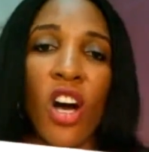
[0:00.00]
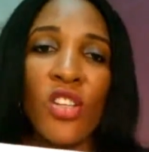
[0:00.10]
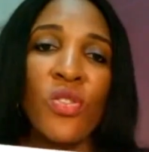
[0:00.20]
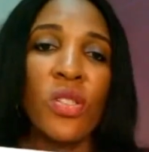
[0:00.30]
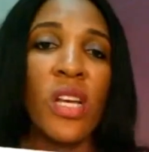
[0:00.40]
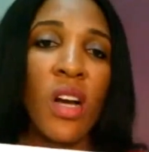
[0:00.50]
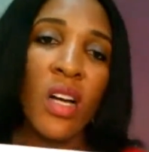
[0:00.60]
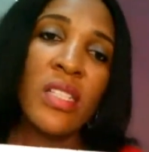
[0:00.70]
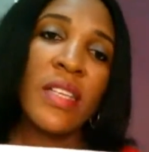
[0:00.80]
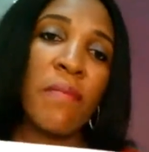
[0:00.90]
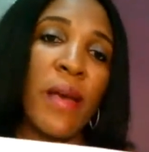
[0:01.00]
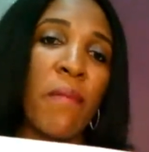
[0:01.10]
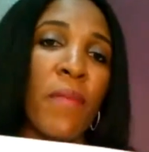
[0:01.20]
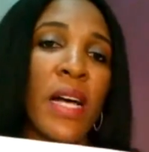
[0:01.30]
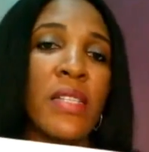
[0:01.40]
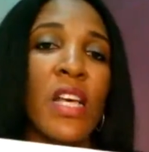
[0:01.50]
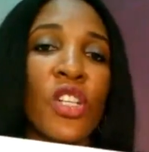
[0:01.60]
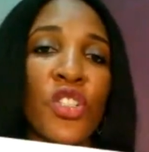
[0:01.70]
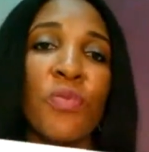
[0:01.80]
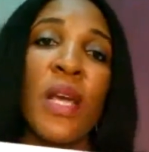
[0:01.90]
Also, the core team members
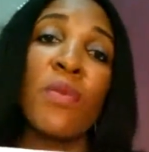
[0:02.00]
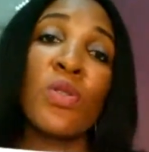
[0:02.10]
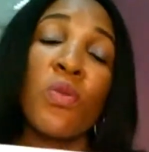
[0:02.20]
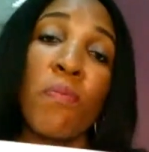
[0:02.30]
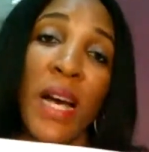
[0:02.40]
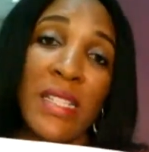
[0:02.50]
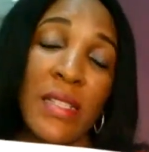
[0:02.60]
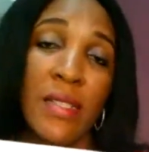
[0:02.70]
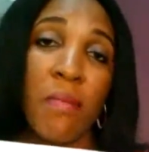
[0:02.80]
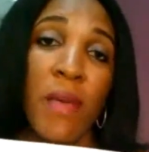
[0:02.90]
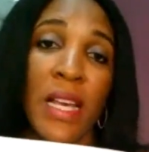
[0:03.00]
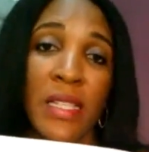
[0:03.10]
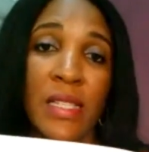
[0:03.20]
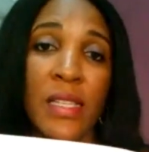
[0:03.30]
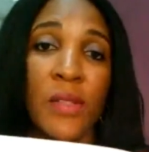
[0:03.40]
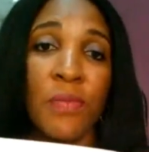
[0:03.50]
should be able to participate.